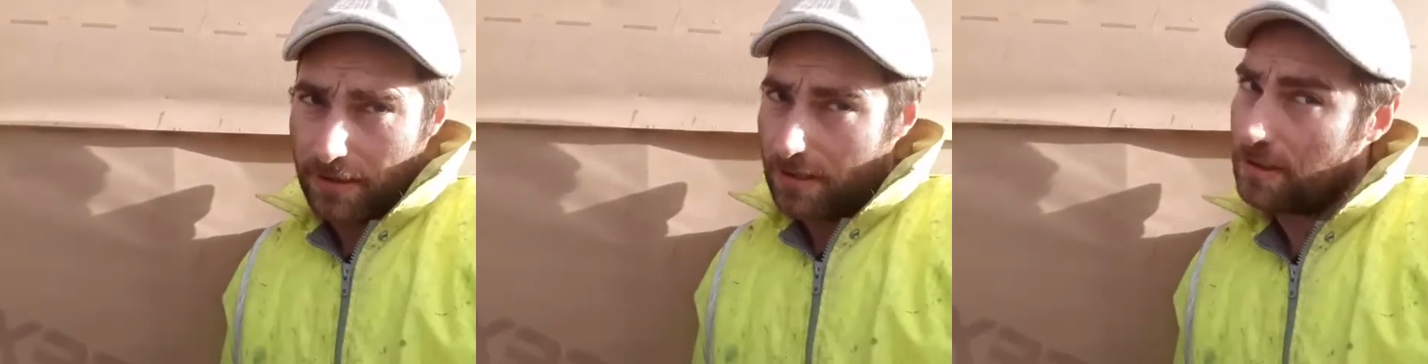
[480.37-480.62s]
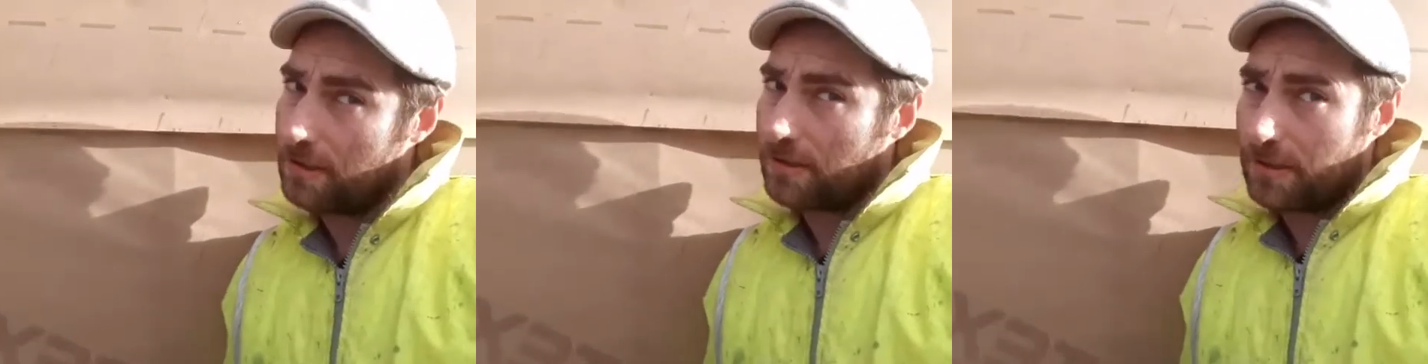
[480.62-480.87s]
and
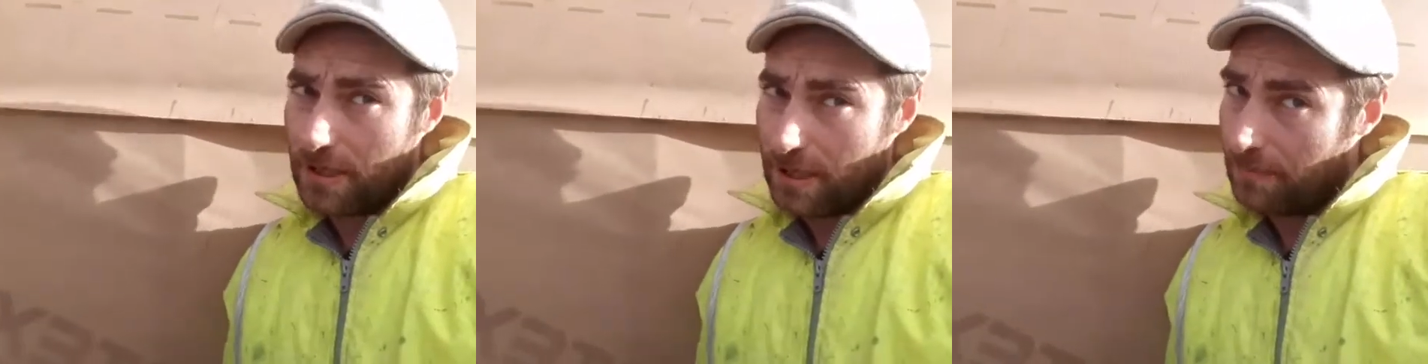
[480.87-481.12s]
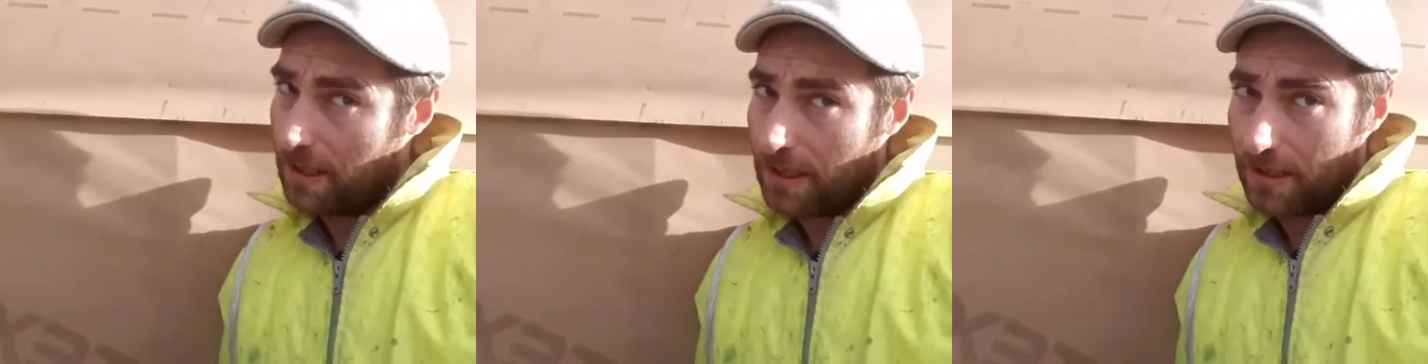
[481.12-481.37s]
you just
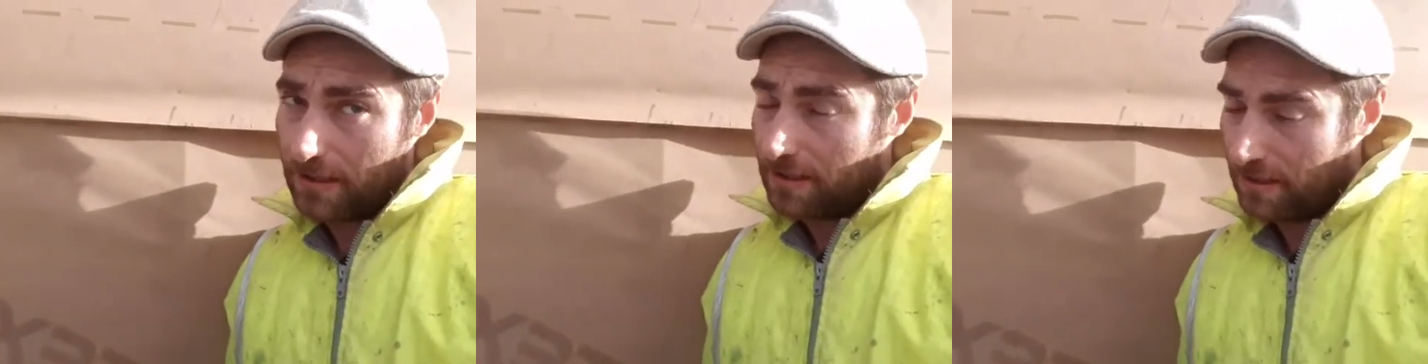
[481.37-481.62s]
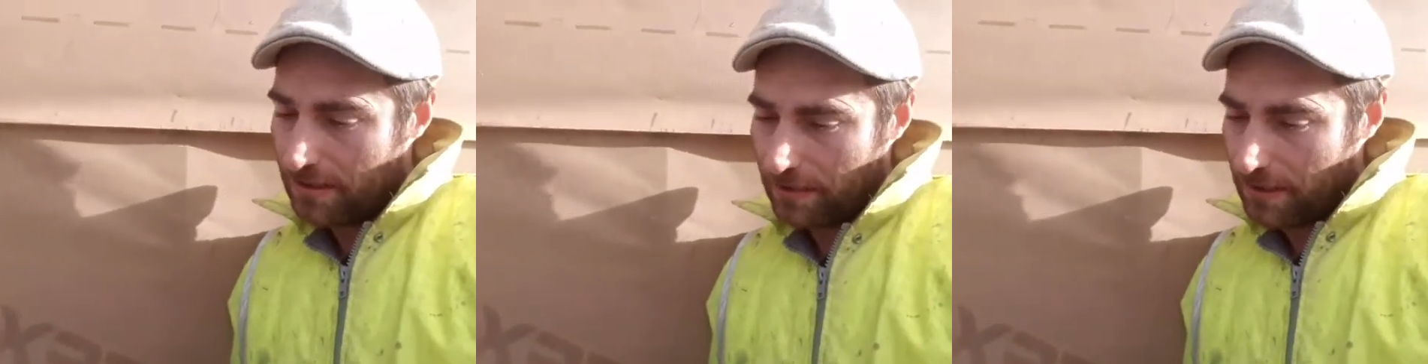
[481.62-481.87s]
keep digging
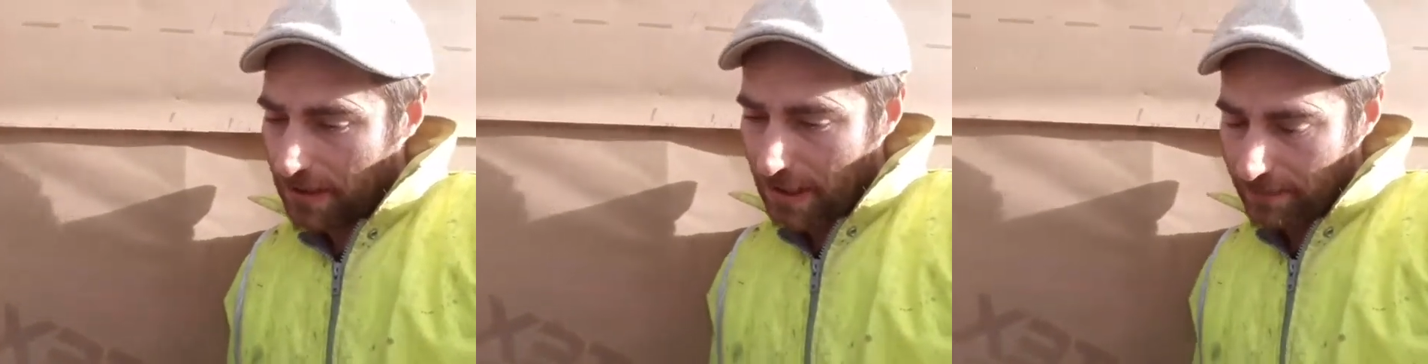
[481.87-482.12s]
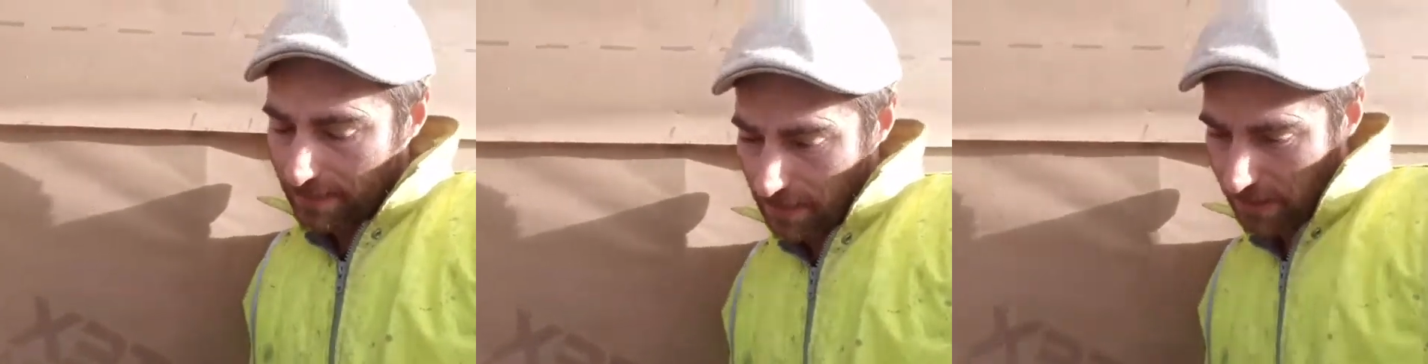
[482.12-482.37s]
until you get
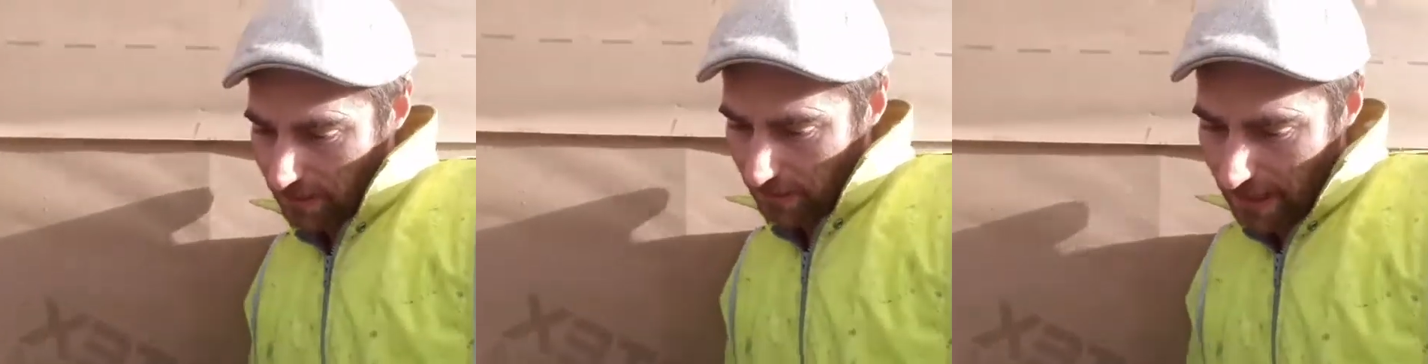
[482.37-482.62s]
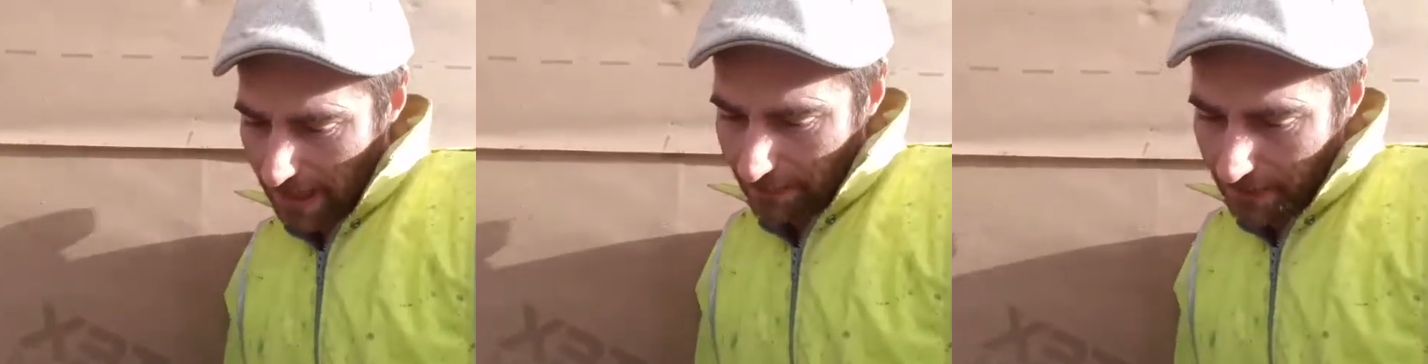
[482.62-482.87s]
virgin
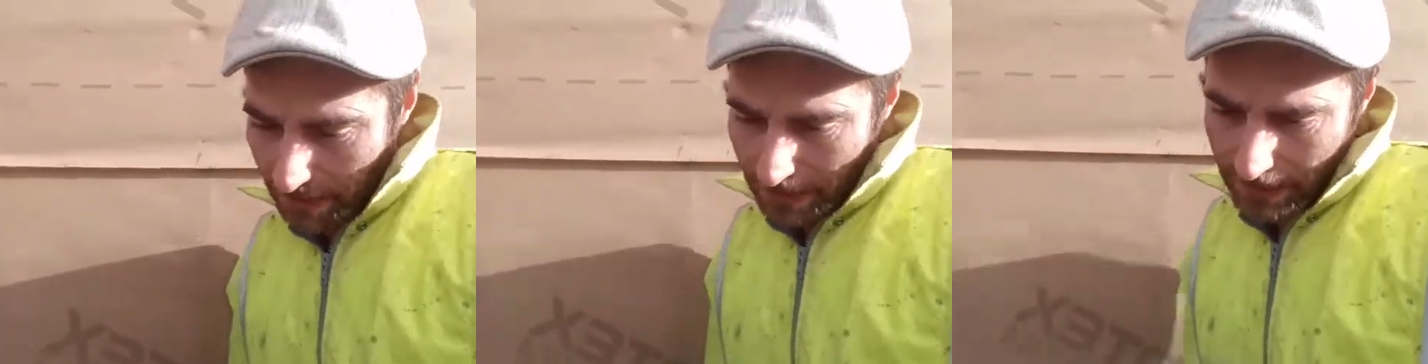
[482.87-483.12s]
ground.